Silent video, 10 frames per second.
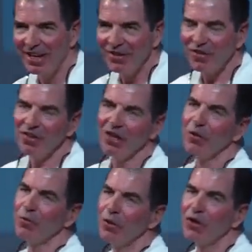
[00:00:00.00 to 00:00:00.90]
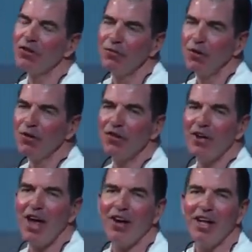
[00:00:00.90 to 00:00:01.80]
So it's a little rural, rural
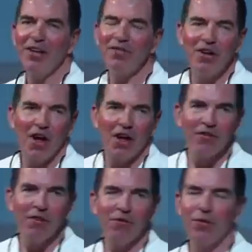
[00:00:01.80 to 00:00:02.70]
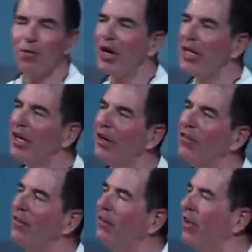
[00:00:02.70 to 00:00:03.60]
town. I lived in Austin for 20
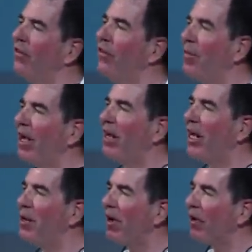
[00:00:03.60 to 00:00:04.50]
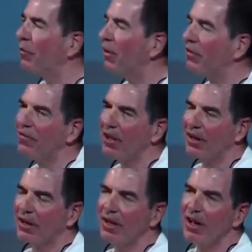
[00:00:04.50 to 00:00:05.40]
years, and this is about 90 miles west of Te-
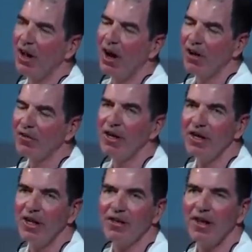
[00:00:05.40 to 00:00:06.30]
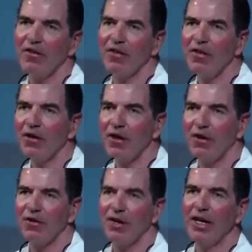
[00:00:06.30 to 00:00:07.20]
Austin in the Texas Hill
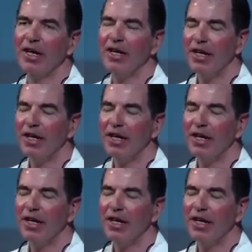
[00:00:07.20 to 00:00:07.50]
Country.